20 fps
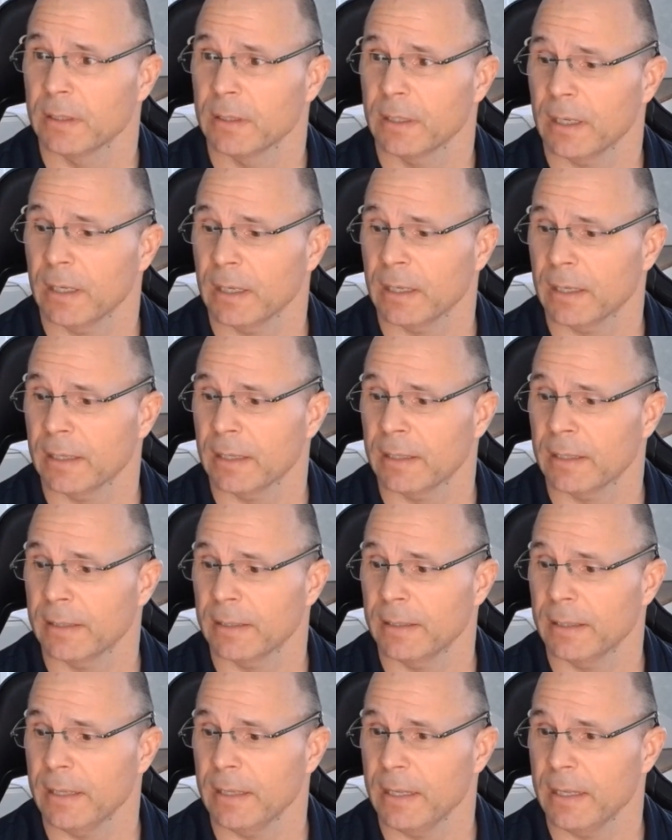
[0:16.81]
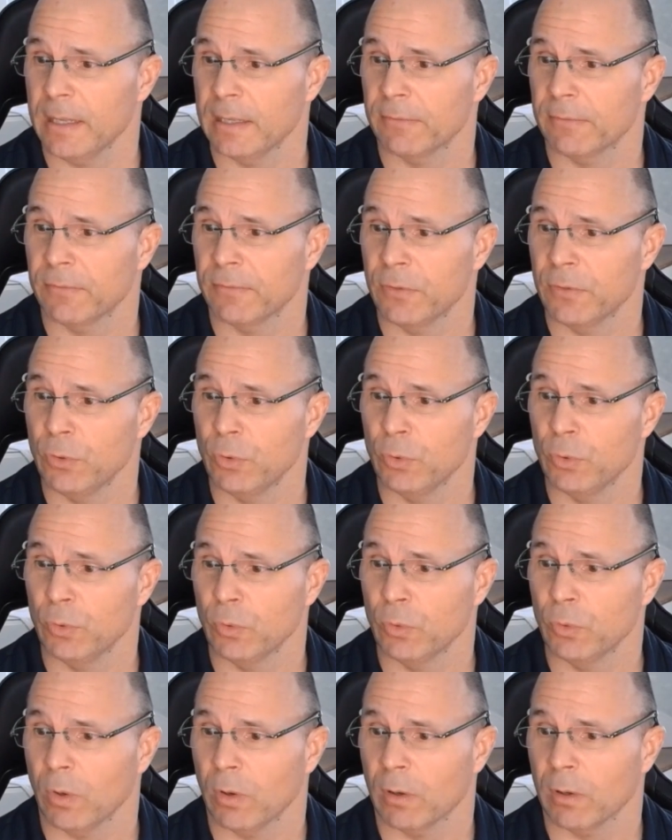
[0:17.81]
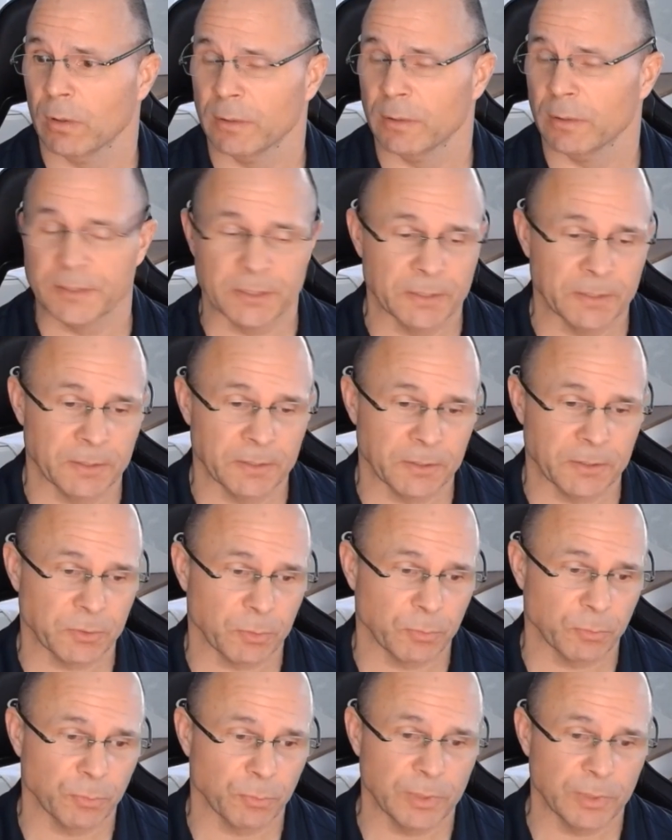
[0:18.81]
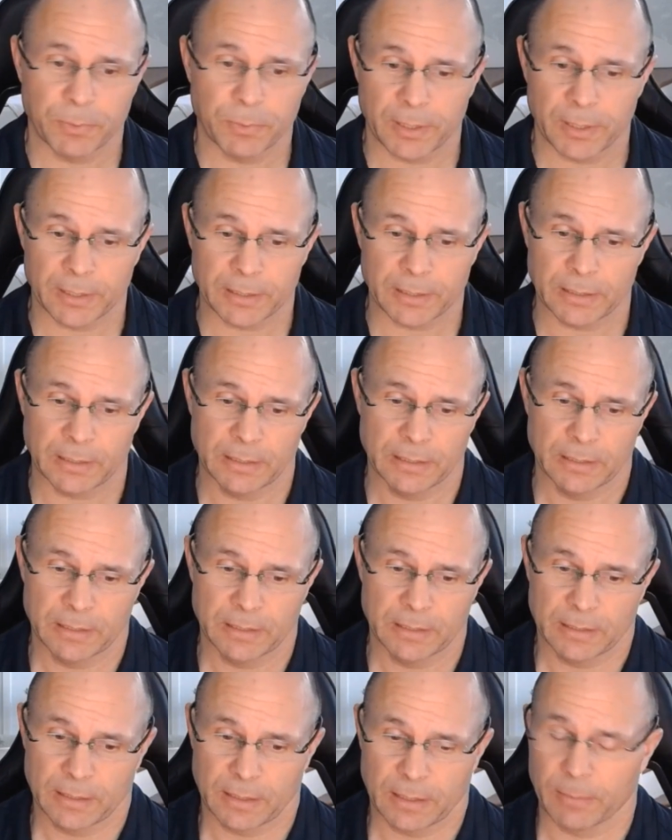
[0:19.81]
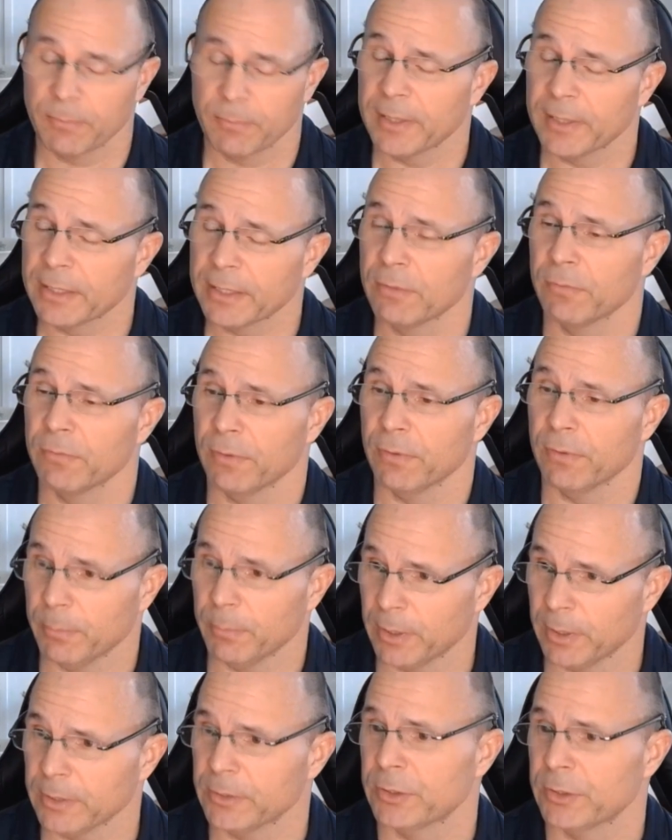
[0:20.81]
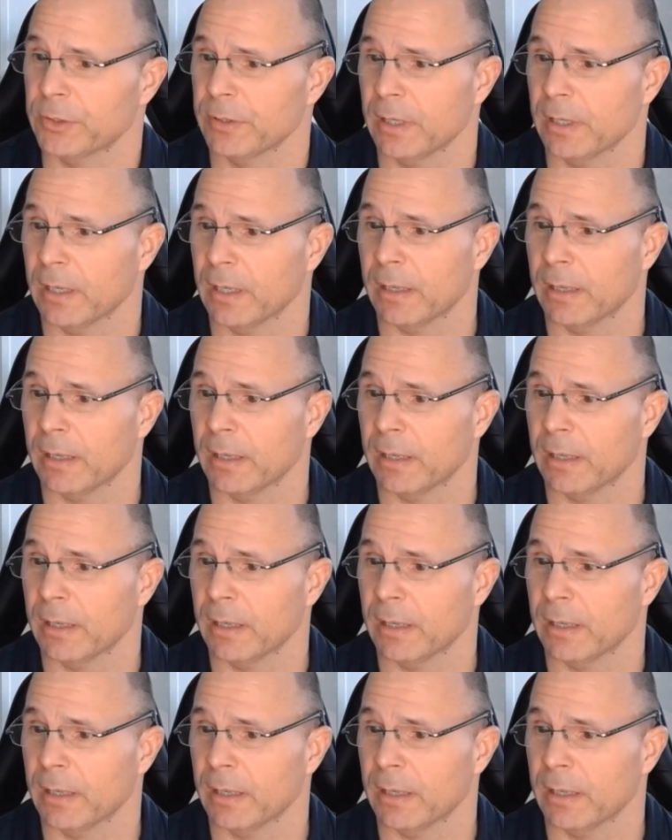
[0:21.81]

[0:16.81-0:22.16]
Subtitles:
If you are listening to this on replay, thank you very much.